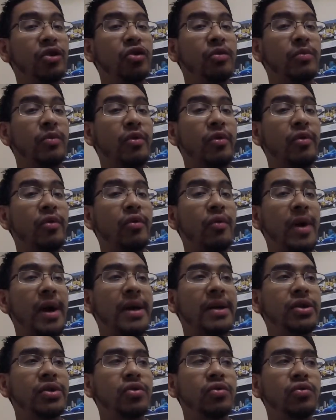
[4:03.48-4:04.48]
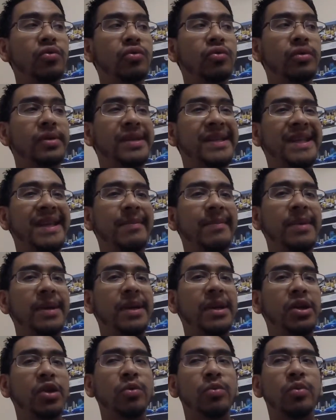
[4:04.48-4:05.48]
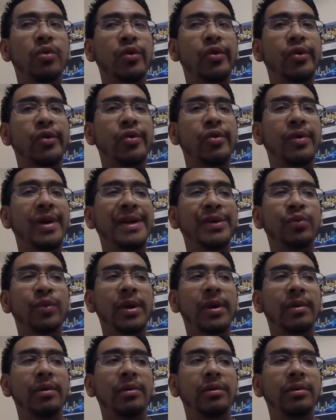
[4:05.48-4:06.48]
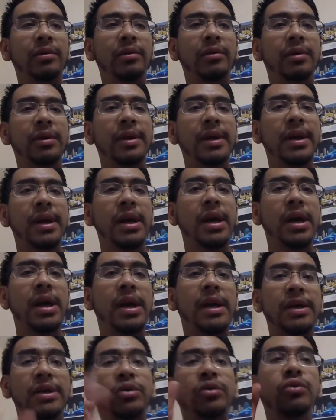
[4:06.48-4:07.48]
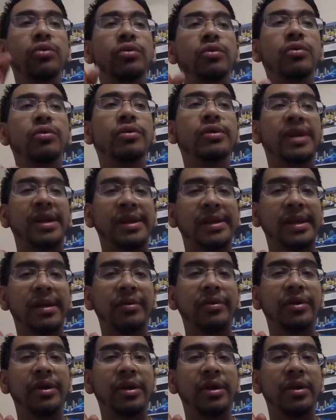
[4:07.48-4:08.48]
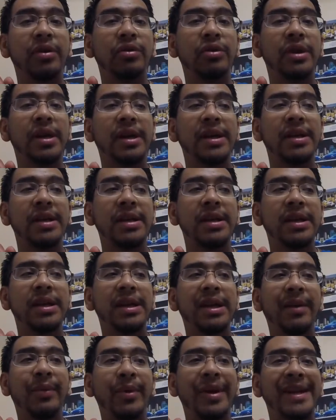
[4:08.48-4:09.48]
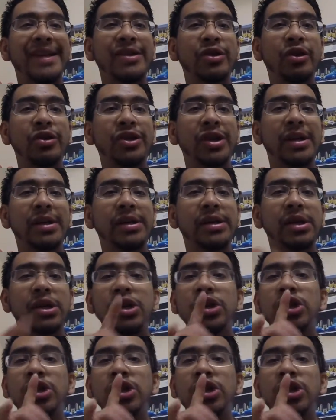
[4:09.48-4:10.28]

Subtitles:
you tomorrow, and you see me tomorrow as well. Estu, thanks out. Good night y buenas noches.